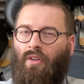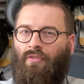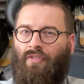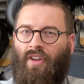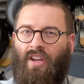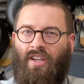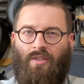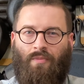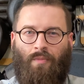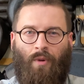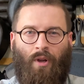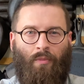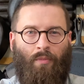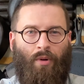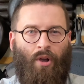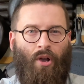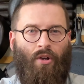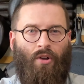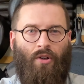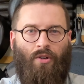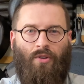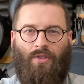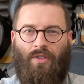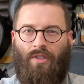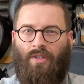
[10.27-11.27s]
Facebook
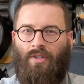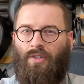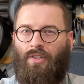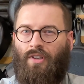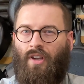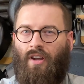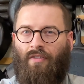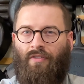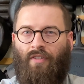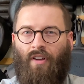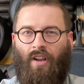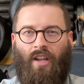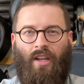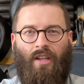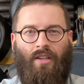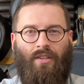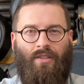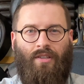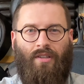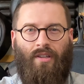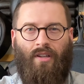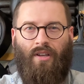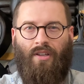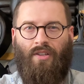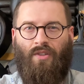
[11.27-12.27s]
posts and stuff on
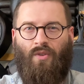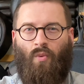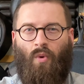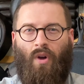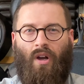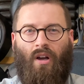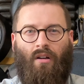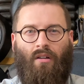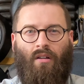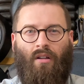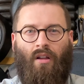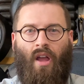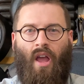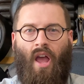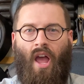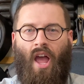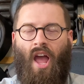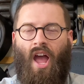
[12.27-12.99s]
Insta as well,